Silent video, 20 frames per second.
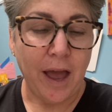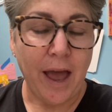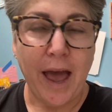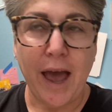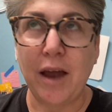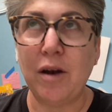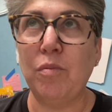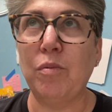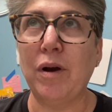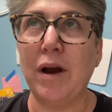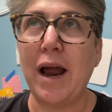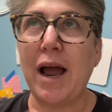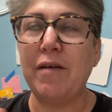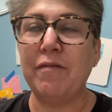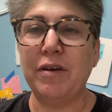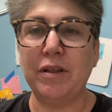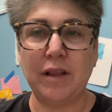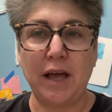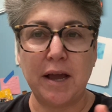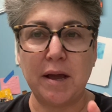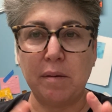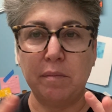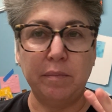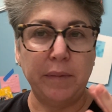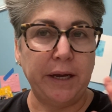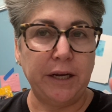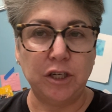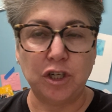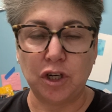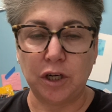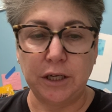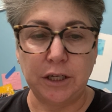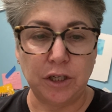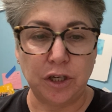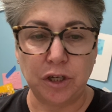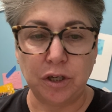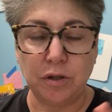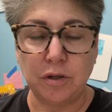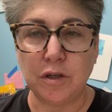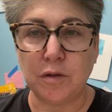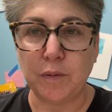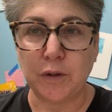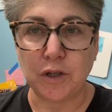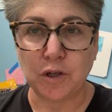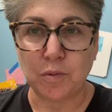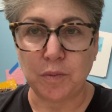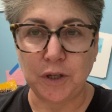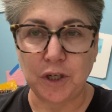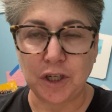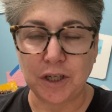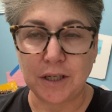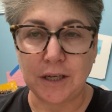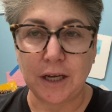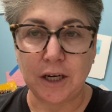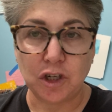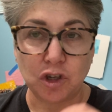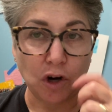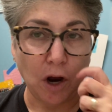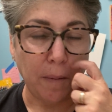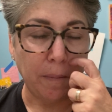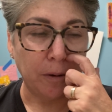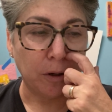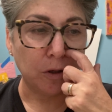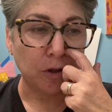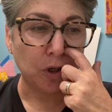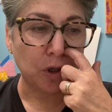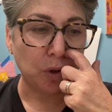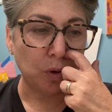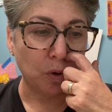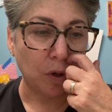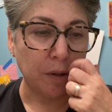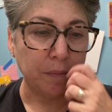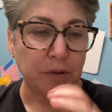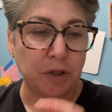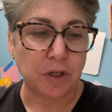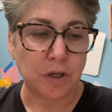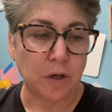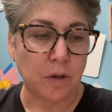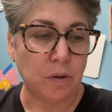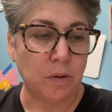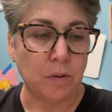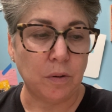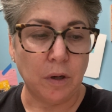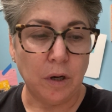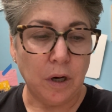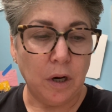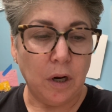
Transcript: And we're having like major issues because we just had a tropical storm, so